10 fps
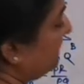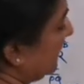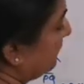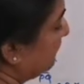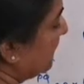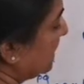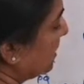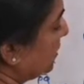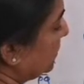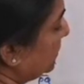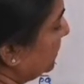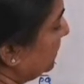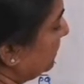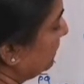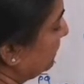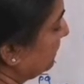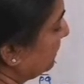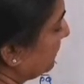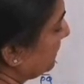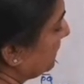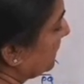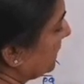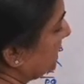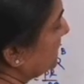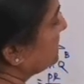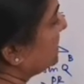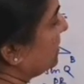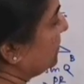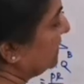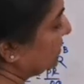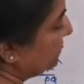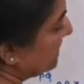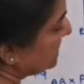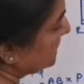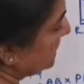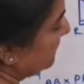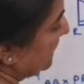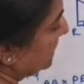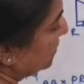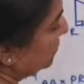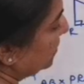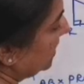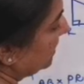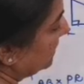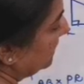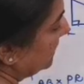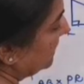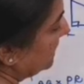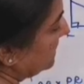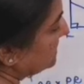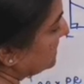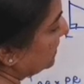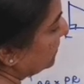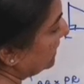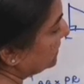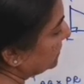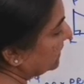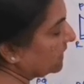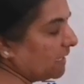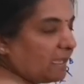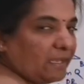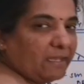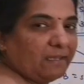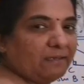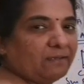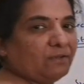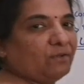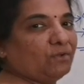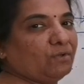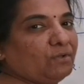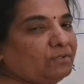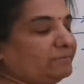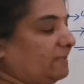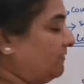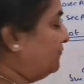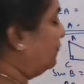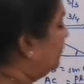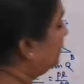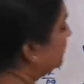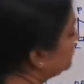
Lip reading: by PQ is equal to BC by QR is equal to K. Therefore,